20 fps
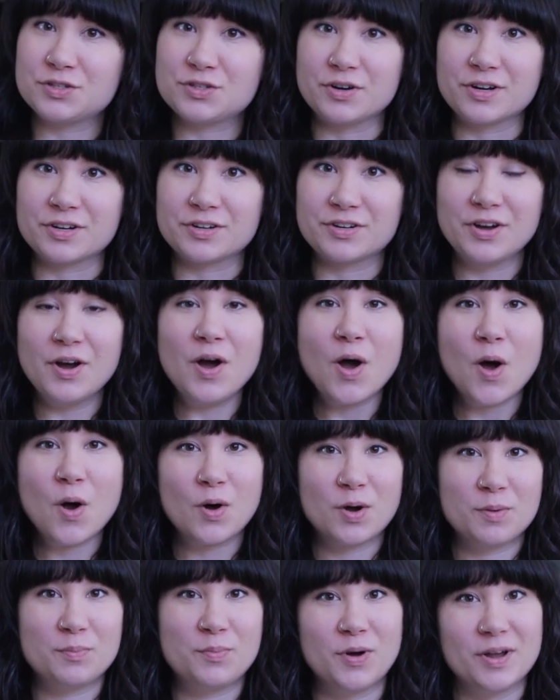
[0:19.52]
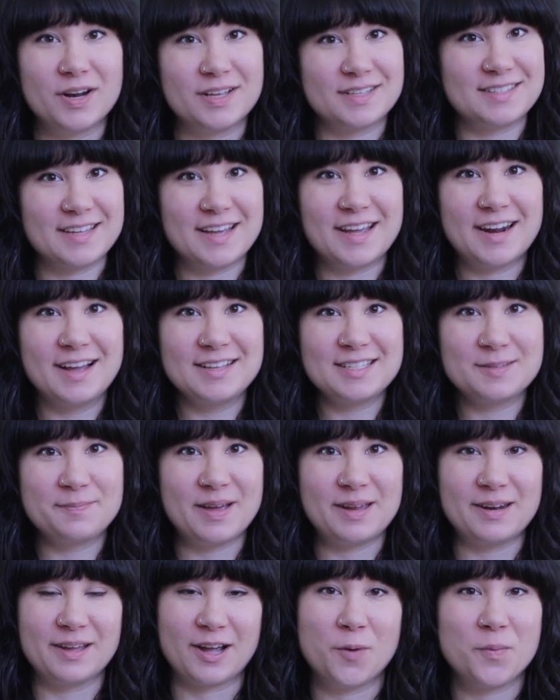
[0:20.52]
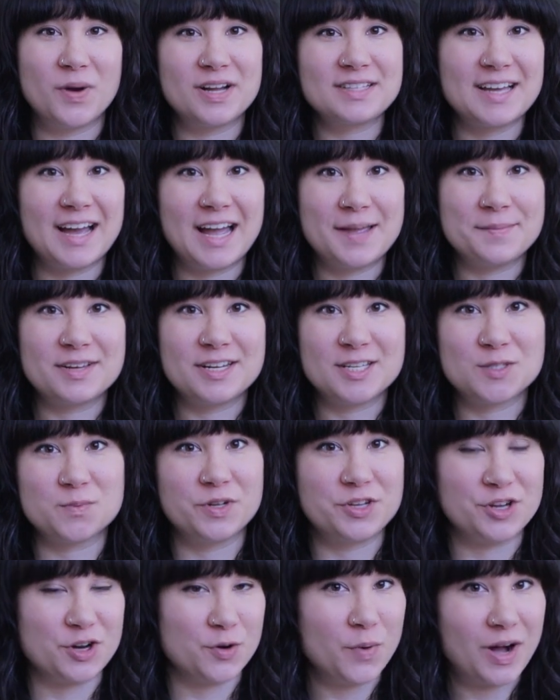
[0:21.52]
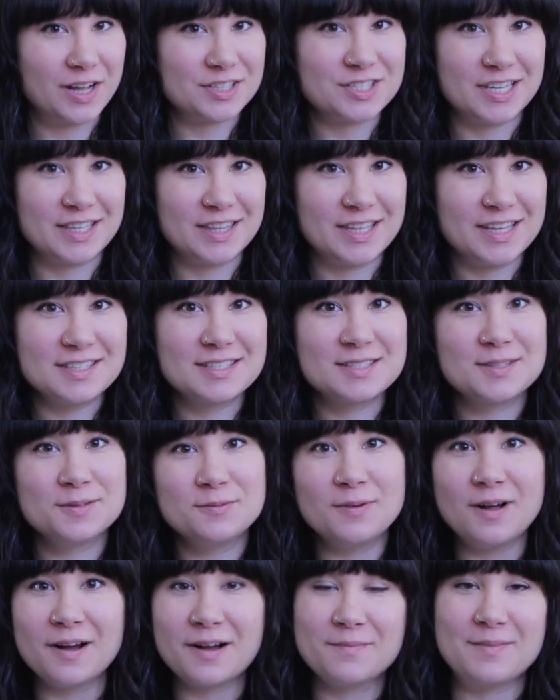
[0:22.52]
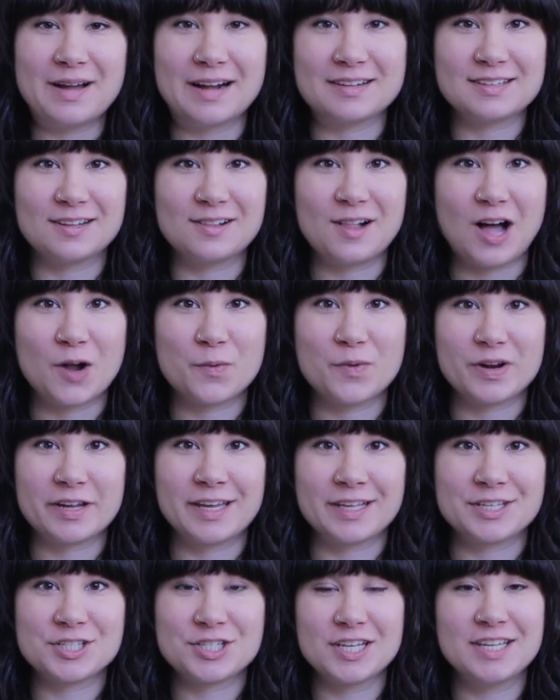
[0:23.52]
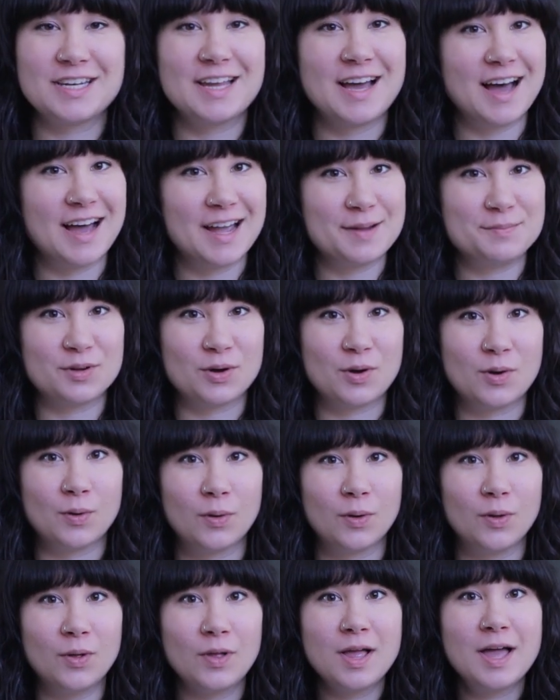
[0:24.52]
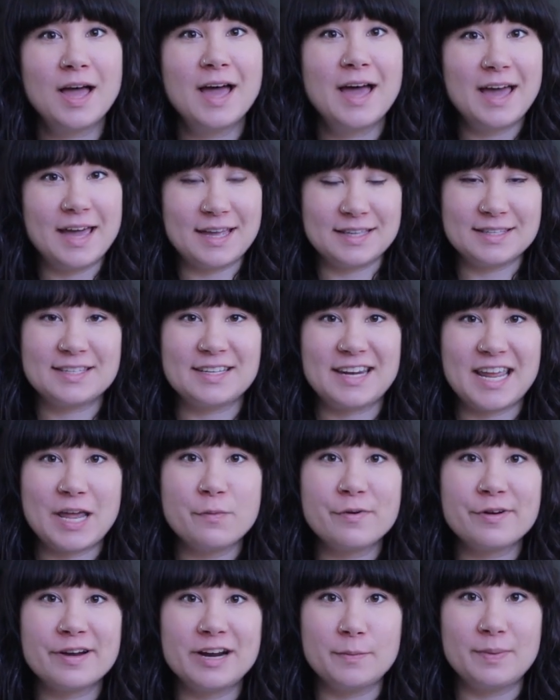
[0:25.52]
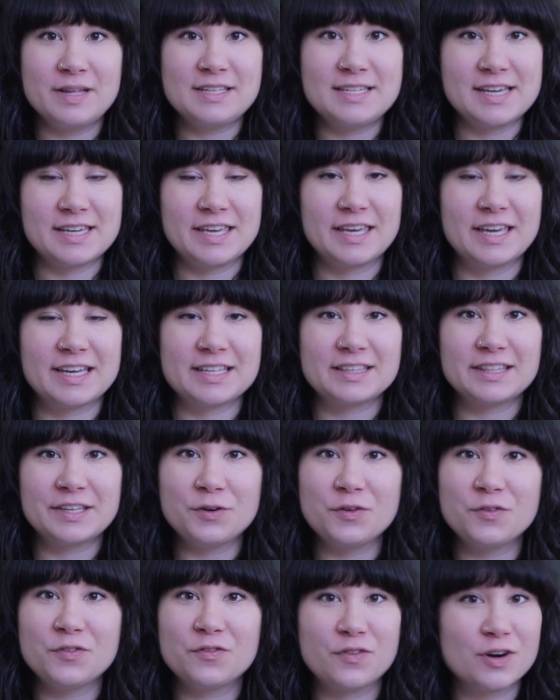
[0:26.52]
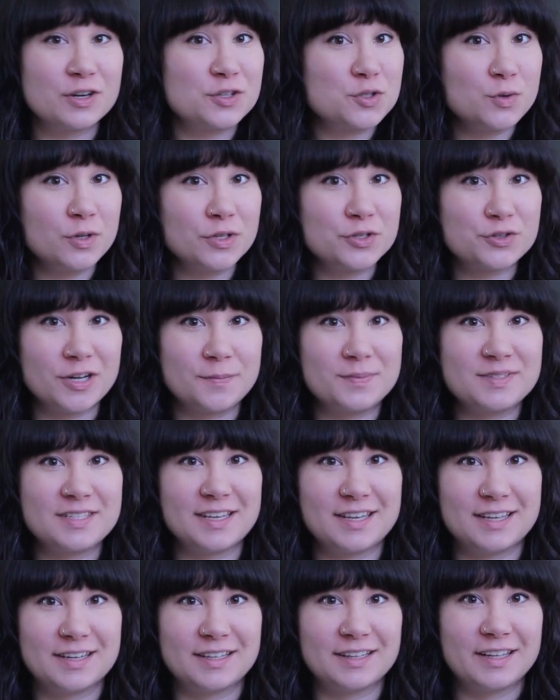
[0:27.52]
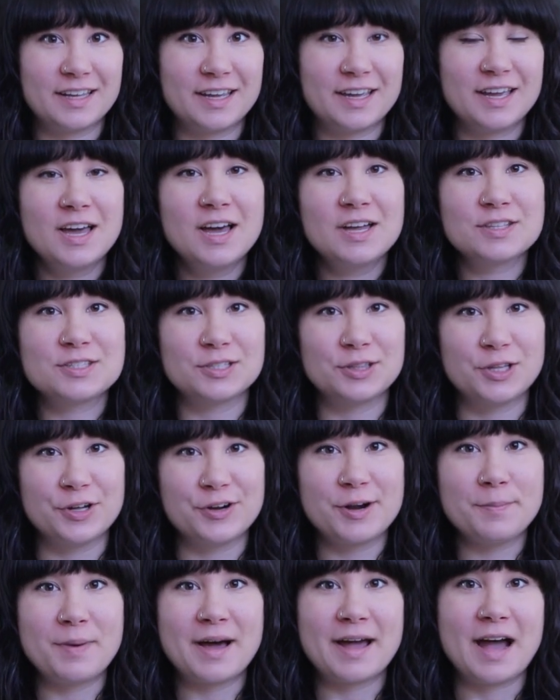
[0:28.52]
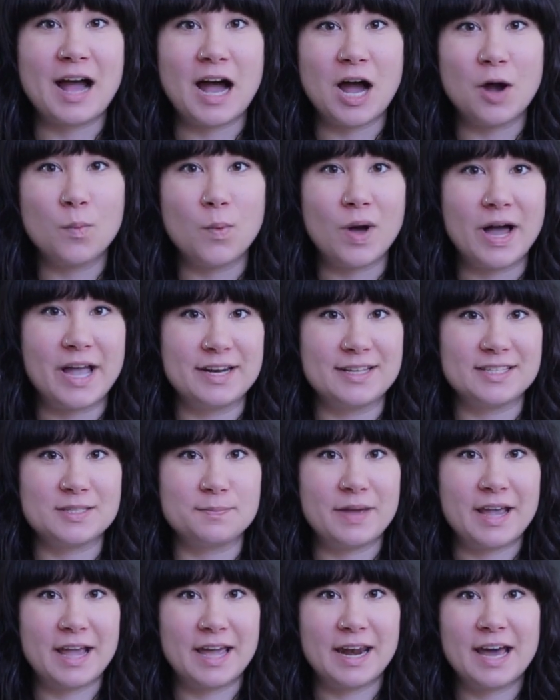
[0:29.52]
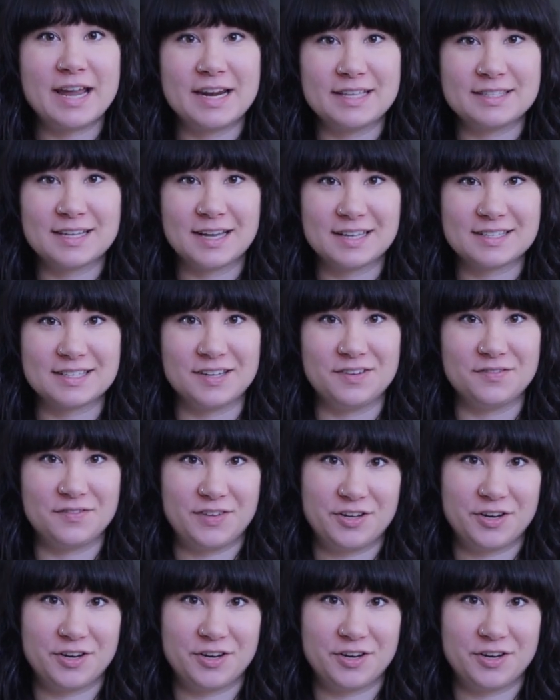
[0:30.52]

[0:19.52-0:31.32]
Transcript: buongiorno or buonasera, depending on what time it is when you're watching this. Welcome back to Clockwork Kitchen. I'm Nicole, and today we're going to be taking a little virtual trip to Italy to learn about how wine is made at a Tuscan